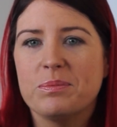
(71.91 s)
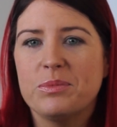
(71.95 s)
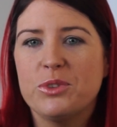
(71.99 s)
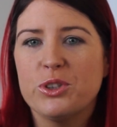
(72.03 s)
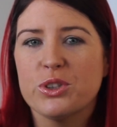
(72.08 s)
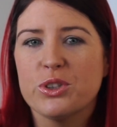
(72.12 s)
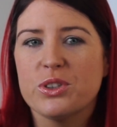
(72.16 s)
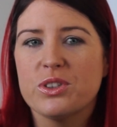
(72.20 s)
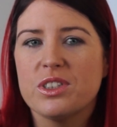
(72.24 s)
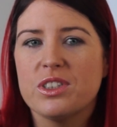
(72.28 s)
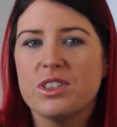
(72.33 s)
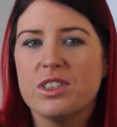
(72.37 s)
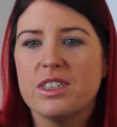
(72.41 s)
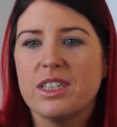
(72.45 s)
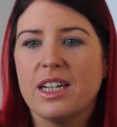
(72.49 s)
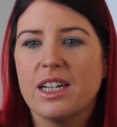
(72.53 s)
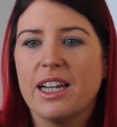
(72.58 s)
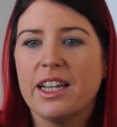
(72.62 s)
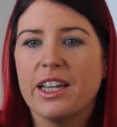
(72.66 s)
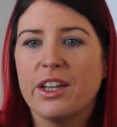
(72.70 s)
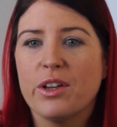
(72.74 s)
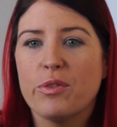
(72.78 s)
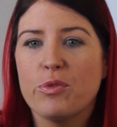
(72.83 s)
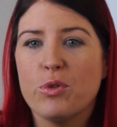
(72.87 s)
just
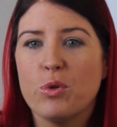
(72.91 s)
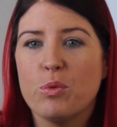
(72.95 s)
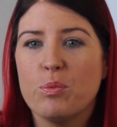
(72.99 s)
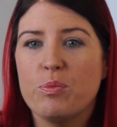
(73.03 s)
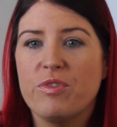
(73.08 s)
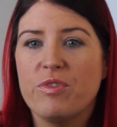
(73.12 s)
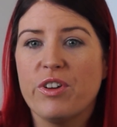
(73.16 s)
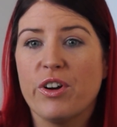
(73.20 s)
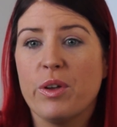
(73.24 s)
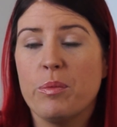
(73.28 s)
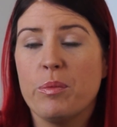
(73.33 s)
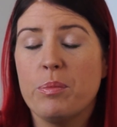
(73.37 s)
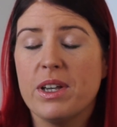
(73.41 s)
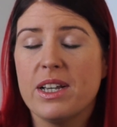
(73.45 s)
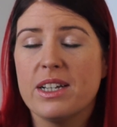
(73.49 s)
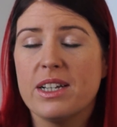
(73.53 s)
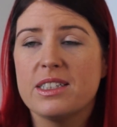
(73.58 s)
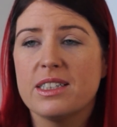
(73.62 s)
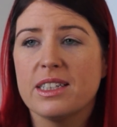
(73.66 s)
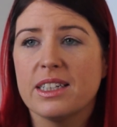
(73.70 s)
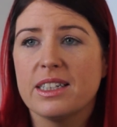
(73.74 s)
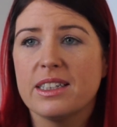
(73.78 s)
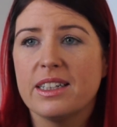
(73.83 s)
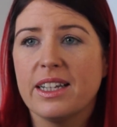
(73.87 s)
telling a few very
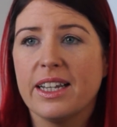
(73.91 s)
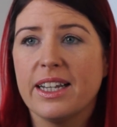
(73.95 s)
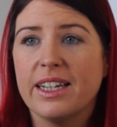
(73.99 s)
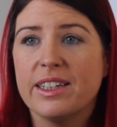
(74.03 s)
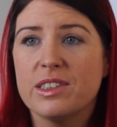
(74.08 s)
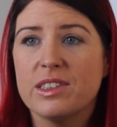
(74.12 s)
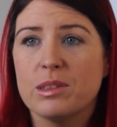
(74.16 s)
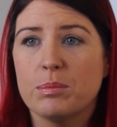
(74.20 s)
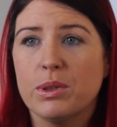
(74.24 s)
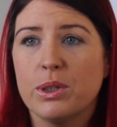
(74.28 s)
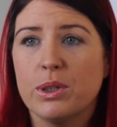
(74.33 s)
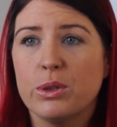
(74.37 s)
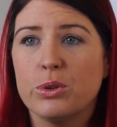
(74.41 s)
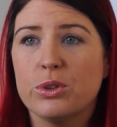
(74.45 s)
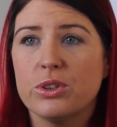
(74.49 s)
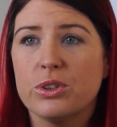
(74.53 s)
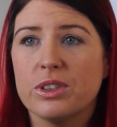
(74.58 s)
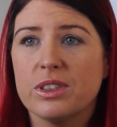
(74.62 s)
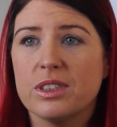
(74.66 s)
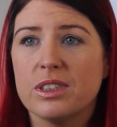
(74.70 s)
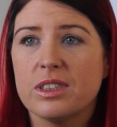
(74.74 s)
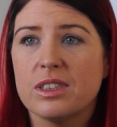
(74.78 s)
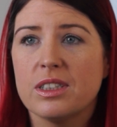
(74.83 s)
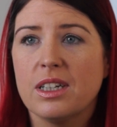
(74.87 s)
basic things
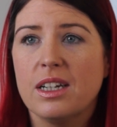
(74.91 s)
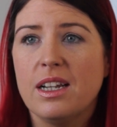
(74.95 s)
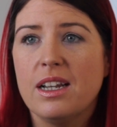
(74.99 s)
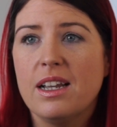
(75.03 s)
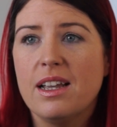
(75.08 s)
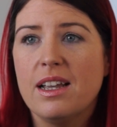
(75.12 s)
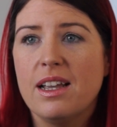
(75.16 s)
about it,